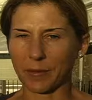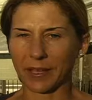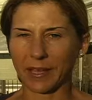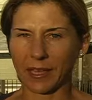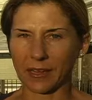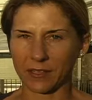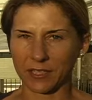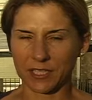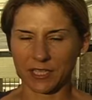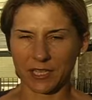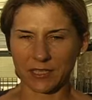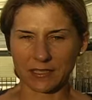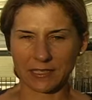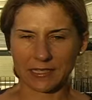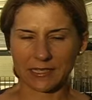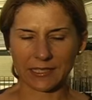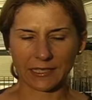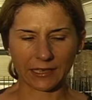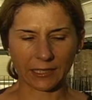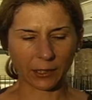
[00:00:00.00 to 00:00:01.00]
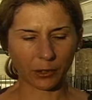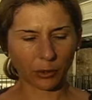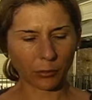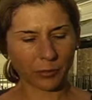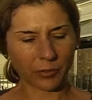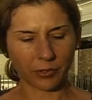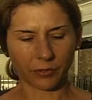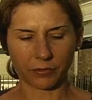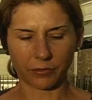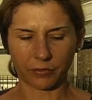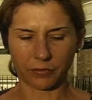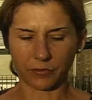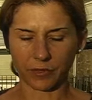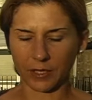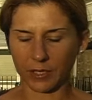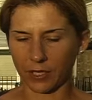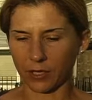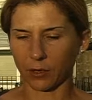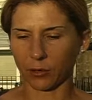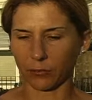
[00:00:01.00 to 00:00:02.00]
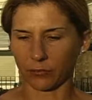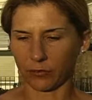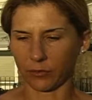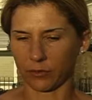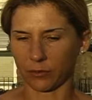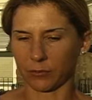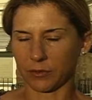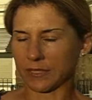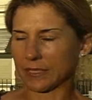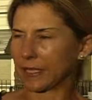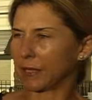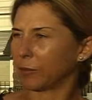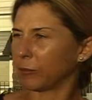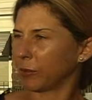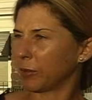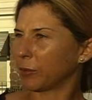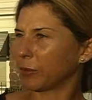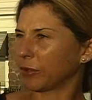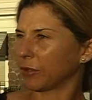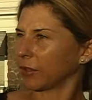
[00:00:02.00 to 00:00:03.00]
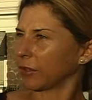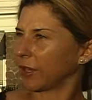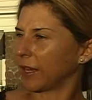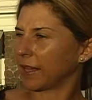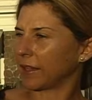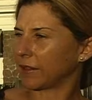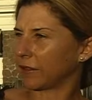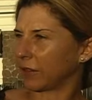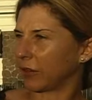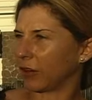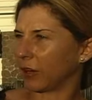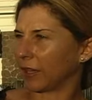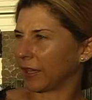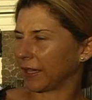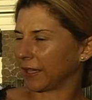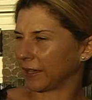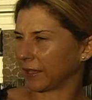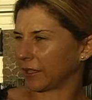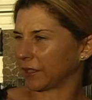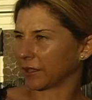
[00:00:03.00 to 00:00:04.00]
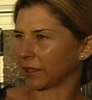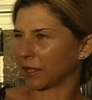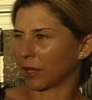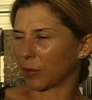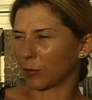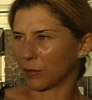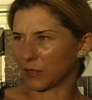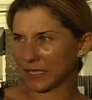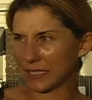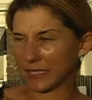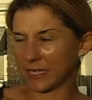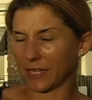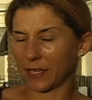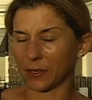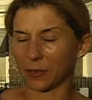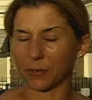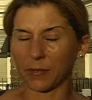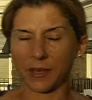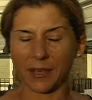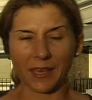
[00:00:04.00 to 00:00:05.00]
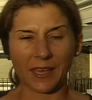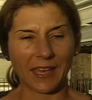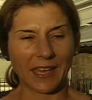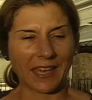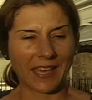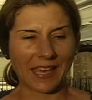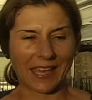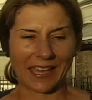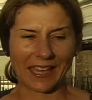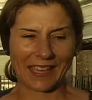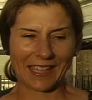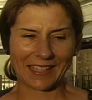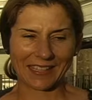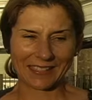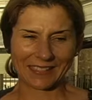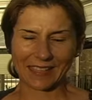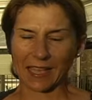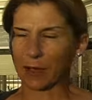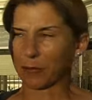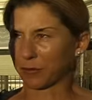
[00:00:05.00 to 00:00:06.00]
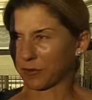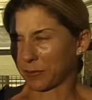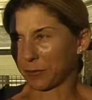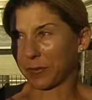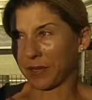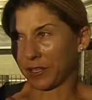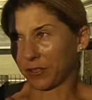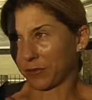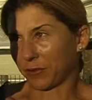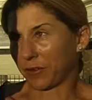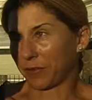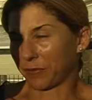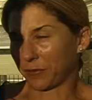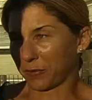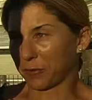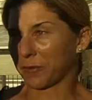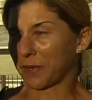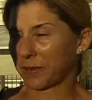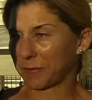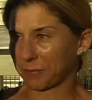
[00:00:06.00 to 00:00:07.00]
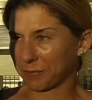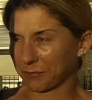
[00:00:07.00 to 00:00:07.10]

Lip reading: got a chance to see a little bit of a video of her was in Wimbledon at the All England Club Museum. And that was a big treat for me.